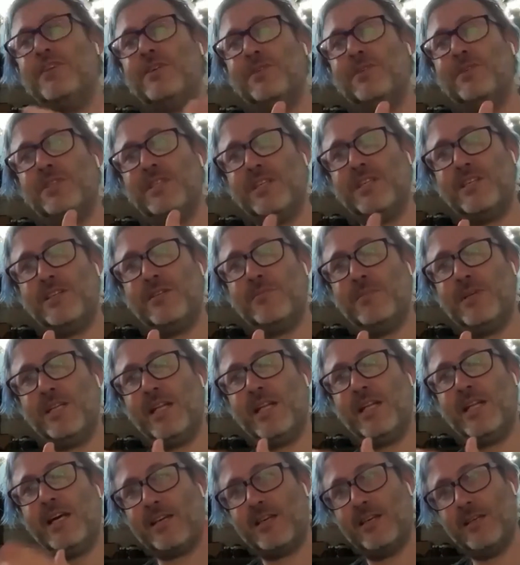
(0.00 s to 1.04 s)
difficult it can
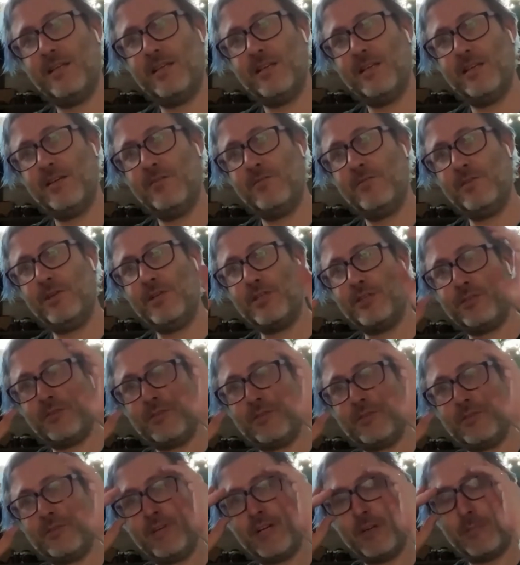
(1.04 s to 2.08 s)
be. Like
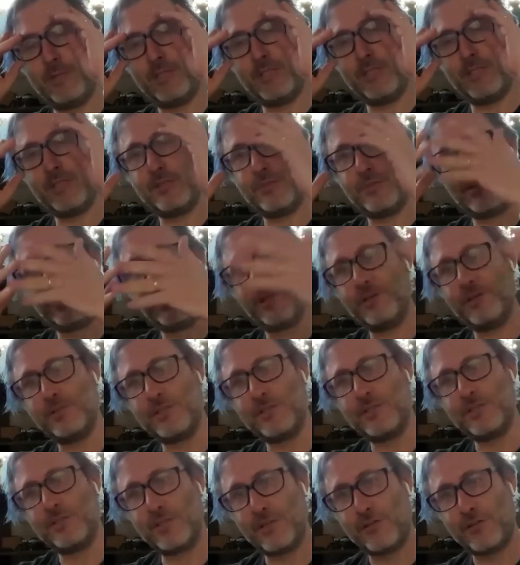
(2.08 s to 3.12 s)
virtual environments do
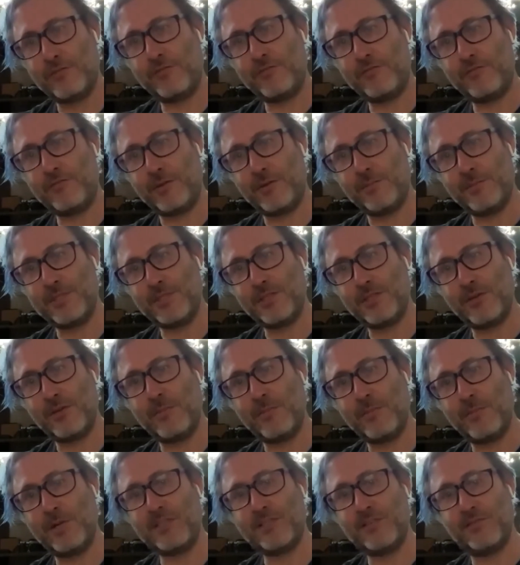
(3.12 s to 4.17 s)
close us off from
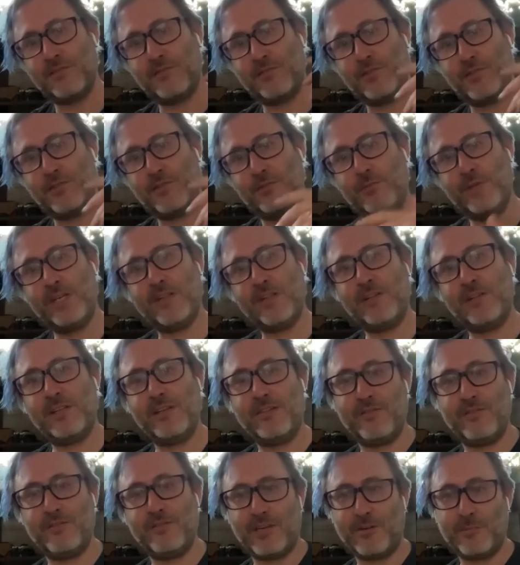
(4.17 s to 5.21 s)
so much of the real
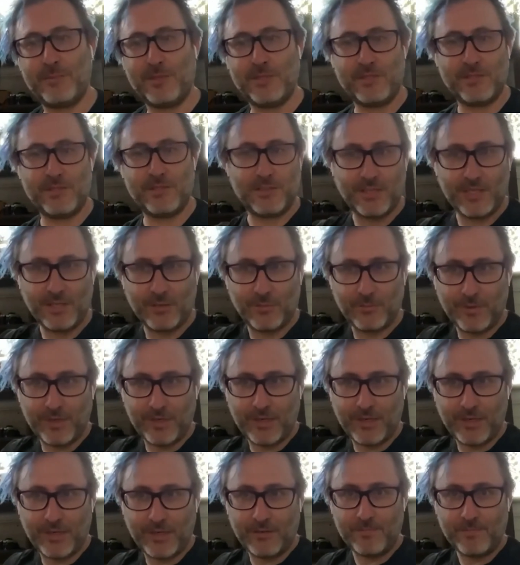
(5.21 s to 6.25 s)
environments that
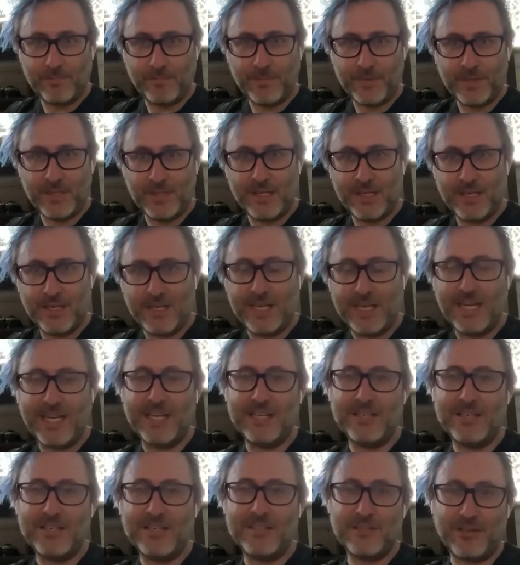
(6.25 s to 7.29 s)
we
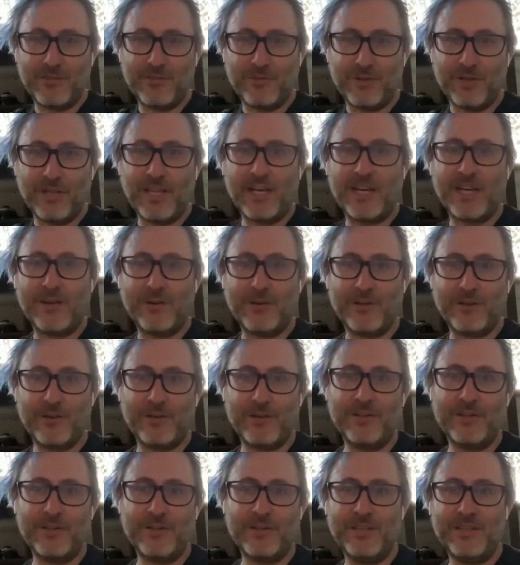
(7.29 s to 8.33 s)
need and rely
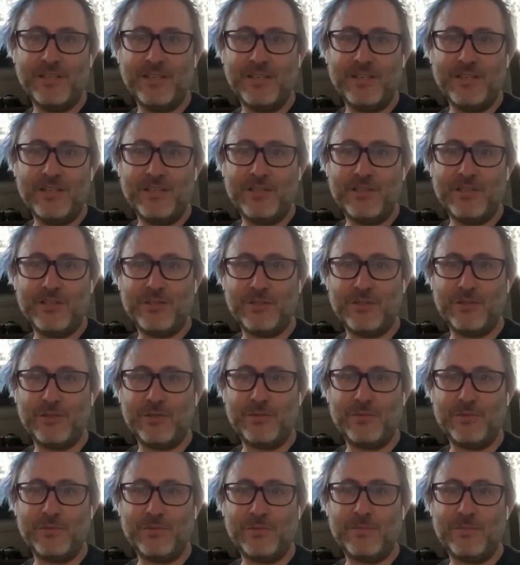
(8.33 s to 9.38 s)
on
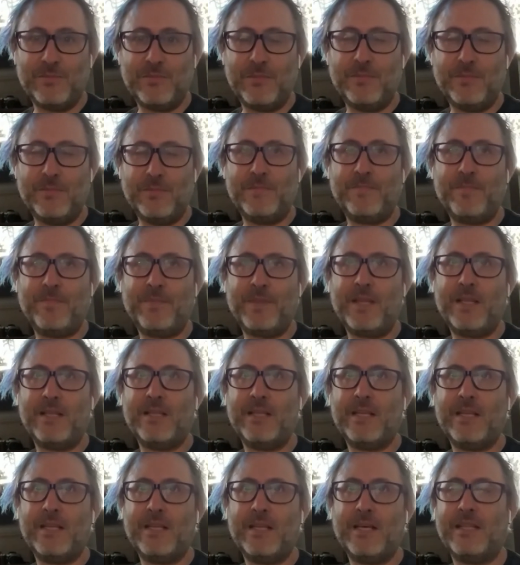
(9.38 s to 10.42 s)
to,
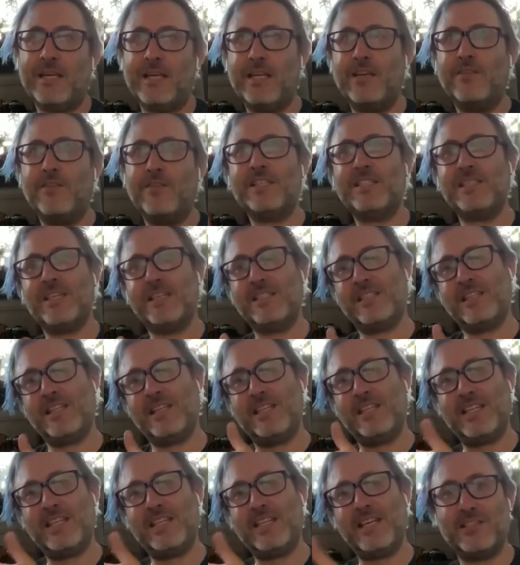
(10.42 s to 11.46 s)
they give us things
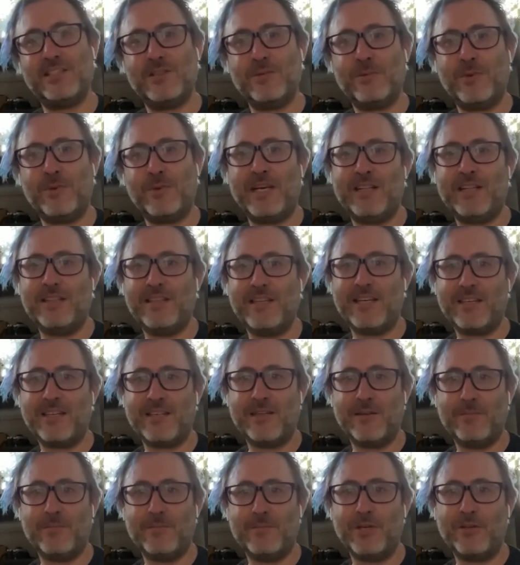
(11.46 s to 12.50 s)
and they take things away. Like
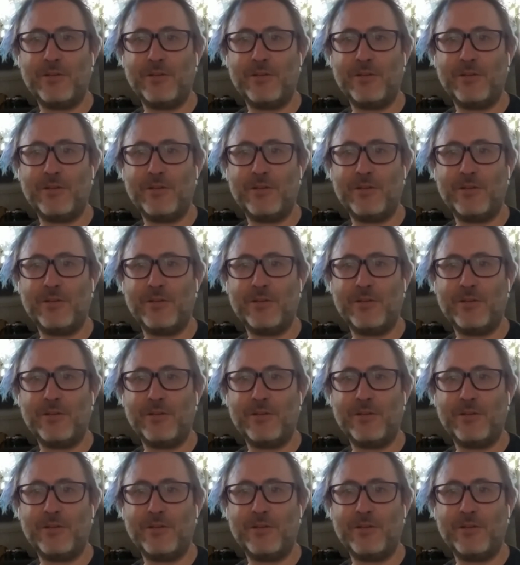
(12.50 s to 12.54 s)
